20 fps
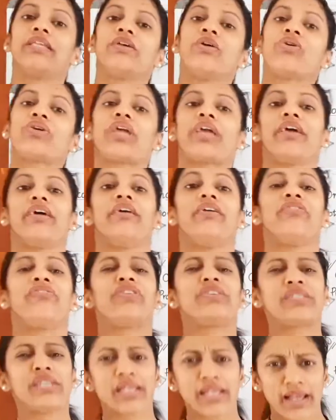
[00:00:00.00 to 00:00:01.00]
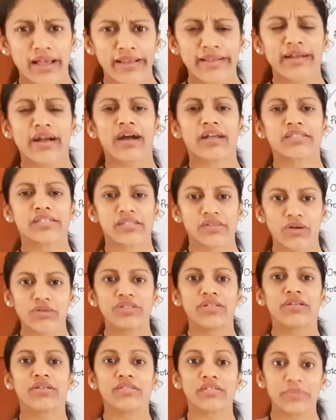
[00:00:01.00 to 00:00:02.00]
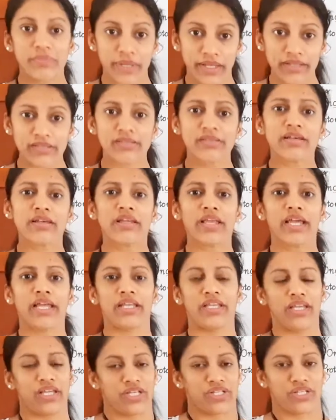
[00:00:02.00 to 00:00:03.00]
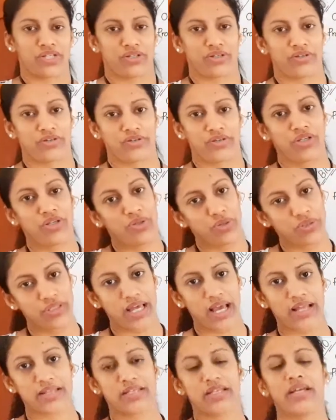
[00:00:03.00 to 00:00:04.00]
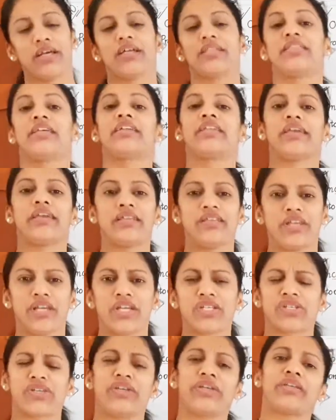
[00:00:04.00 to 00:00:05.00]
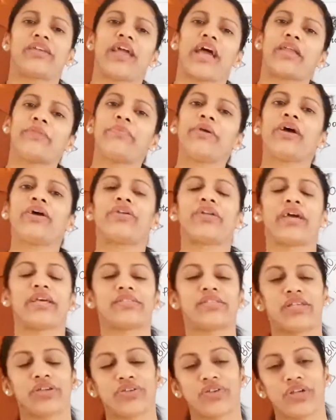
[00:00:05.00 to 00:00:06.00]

Okay, physical carcinogens means the radiation. You know that the radiation, it can be ionizing